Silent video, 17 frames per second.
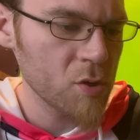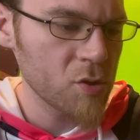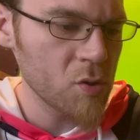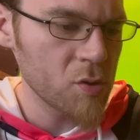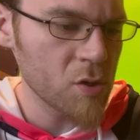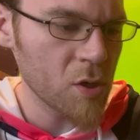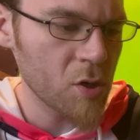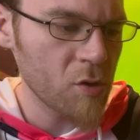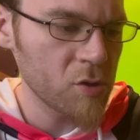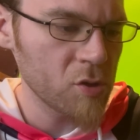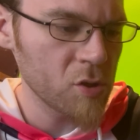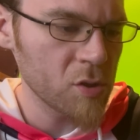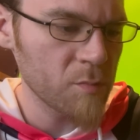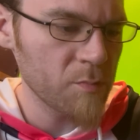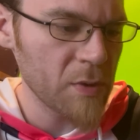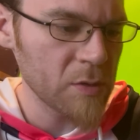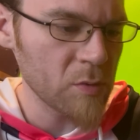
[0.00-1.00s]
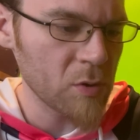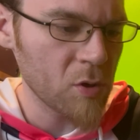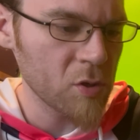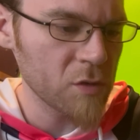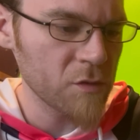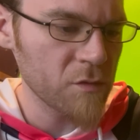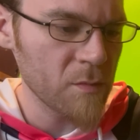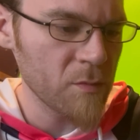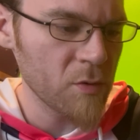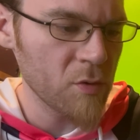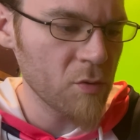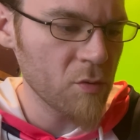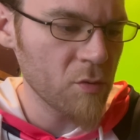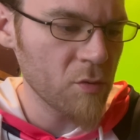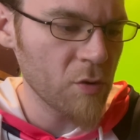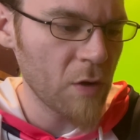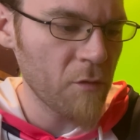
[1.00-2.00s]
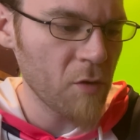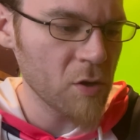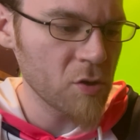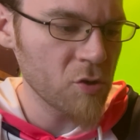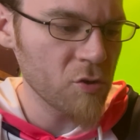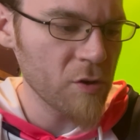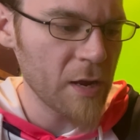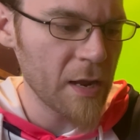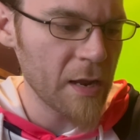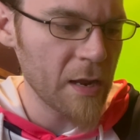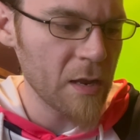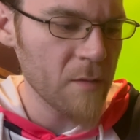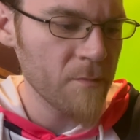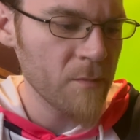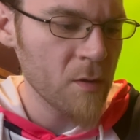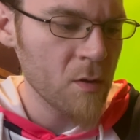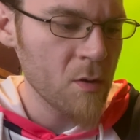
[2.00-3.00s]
two target creatures or Planeswalkers from your graveyard to your hand,